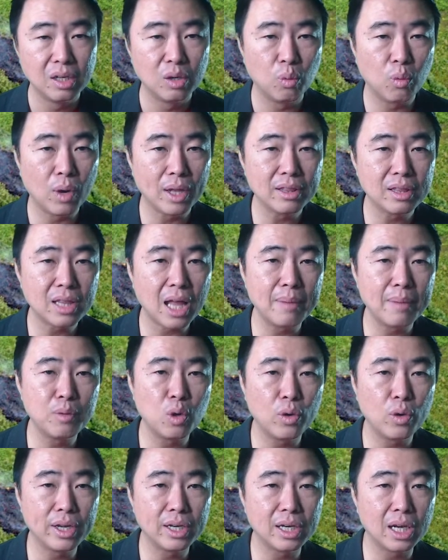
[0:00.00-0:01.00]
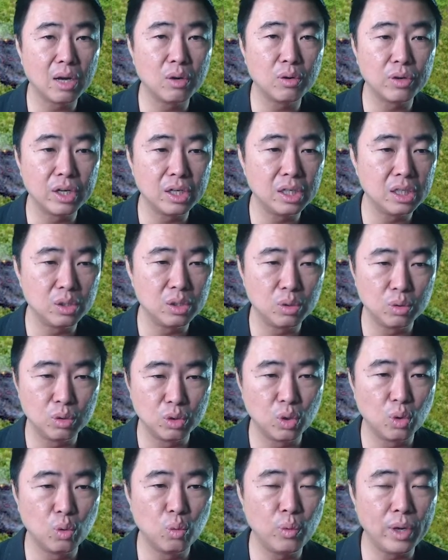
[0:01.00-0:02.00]
one time going down already, you
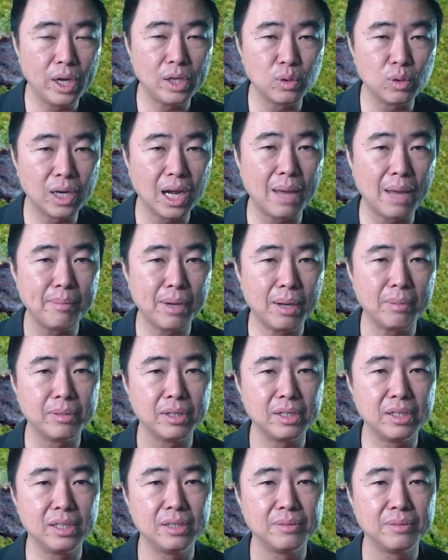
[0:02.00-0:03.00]
no way to climb up already.